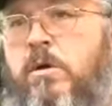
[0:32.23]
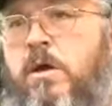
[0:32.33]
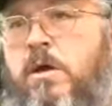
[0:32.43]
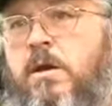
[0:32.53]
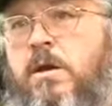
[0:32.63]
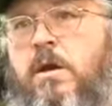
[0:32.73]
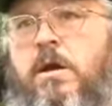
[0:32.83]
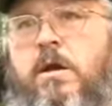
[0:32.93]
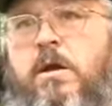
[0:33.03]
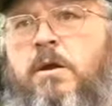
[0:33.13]
and
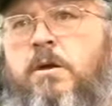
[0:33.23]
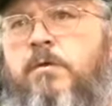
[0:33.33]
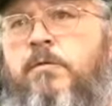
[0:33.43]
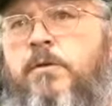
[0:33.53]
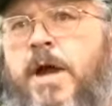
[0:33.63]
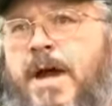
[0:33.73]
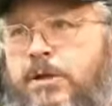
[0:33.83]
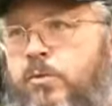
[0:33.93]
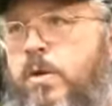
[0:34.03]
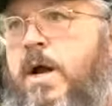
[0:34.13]
and
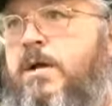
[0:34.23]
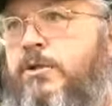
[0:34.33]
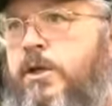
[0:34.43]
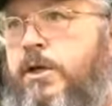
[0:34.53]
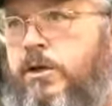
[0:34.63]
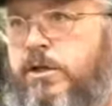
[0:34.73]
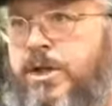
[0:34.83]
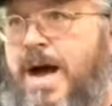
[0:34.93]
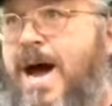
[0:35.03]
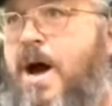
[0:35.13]
that's when I seen the
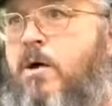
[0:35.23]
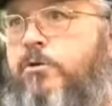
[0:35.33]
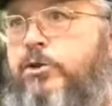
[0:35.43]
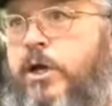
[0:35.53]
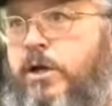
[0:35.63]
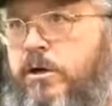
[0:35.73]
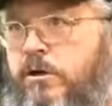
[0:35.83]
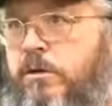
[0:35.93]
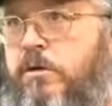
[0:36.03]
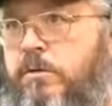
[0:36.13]
child
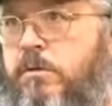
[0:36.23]
sitting